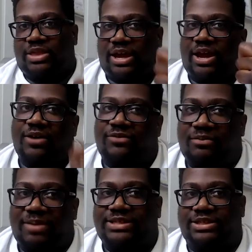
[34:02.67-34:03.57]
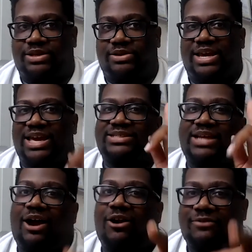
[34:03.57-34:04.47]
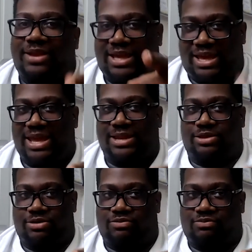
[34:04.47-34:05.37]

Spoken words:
that confirmation you need, it's already in you.